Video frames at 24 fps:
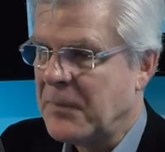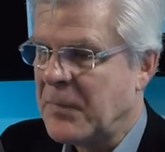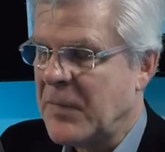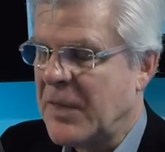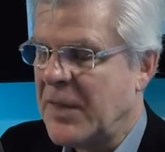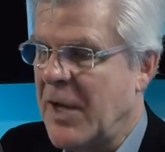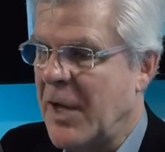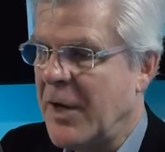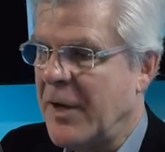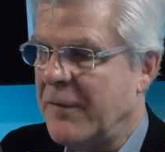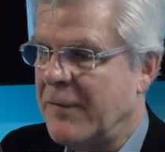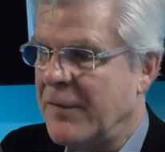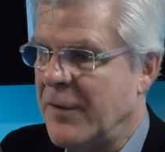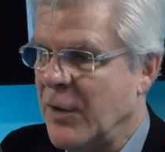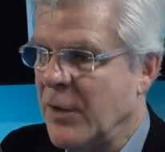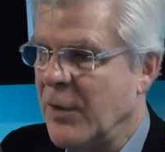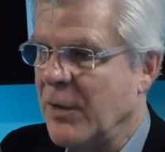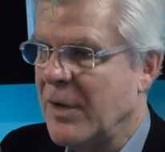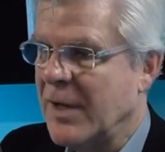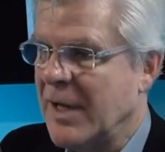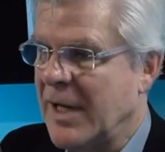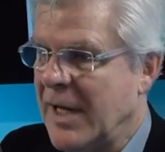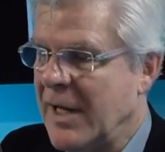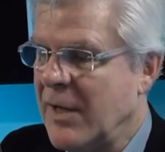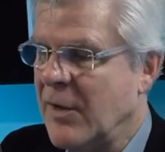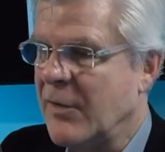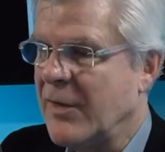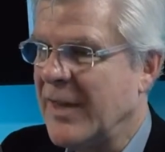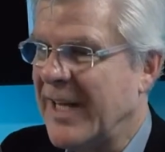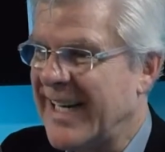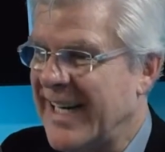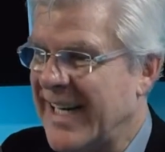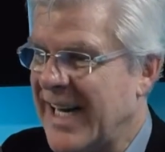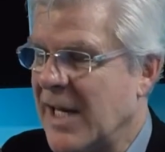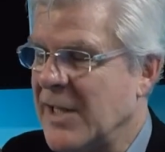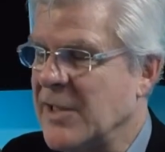that if you're a leader
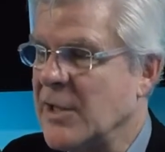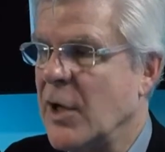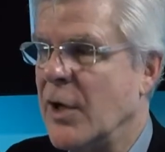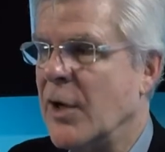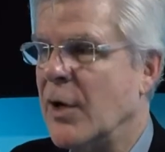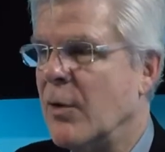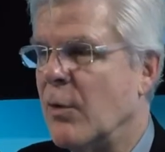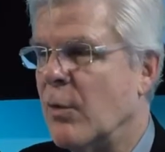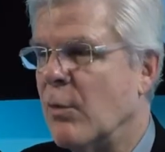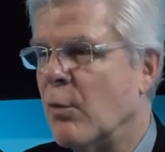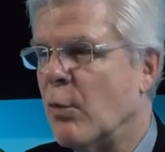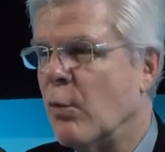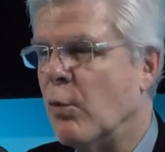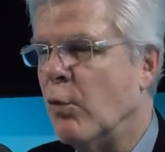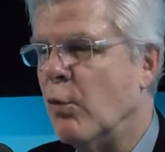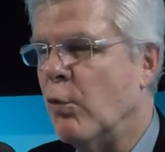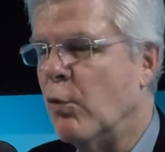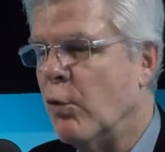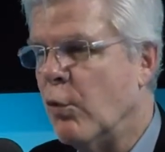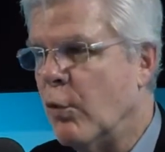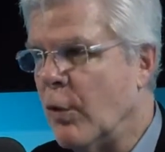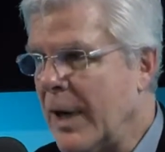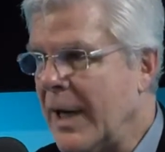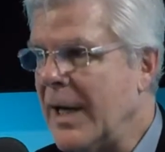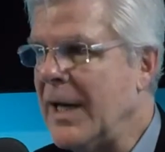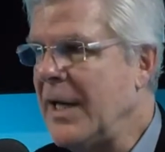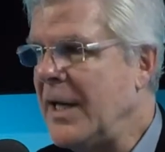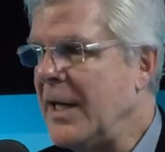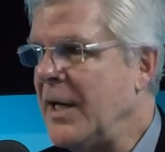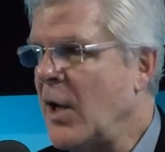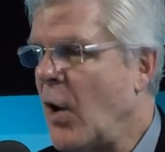that doesn't really